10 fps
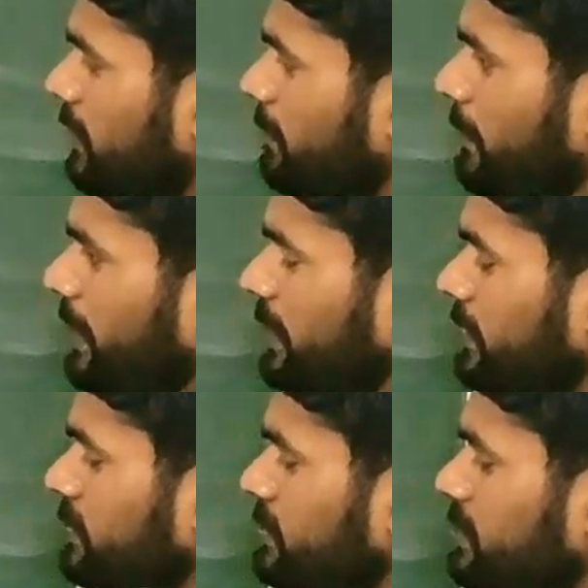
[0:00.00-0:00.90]

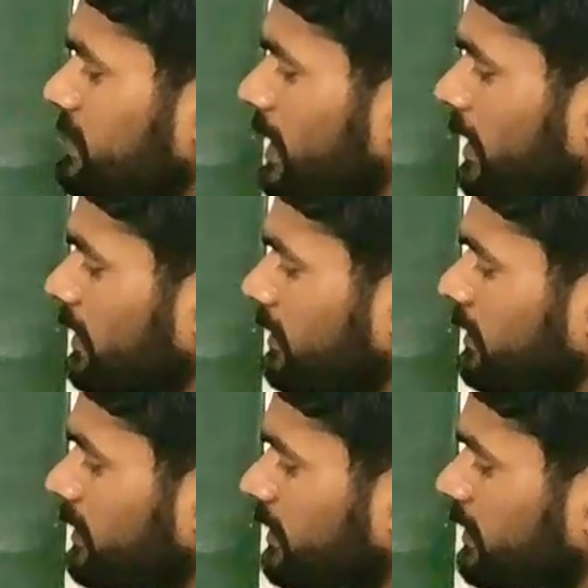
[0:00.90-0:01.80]
minus
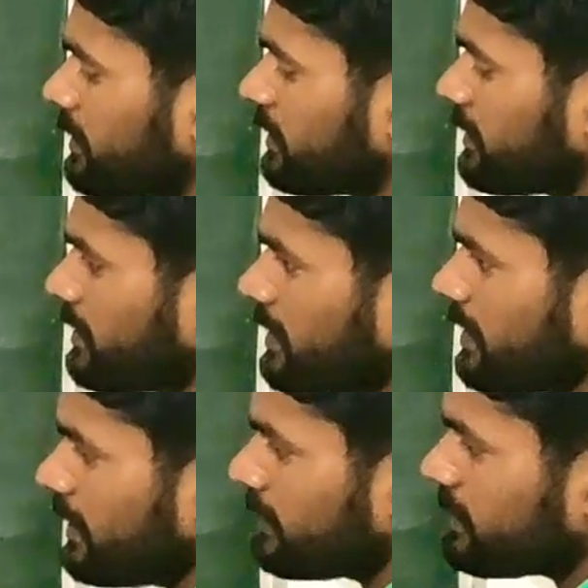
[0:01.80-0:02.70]
sine
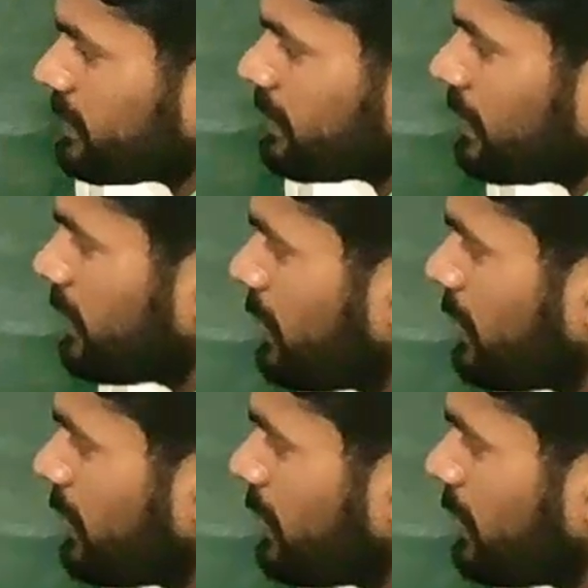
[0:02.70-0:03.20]
3x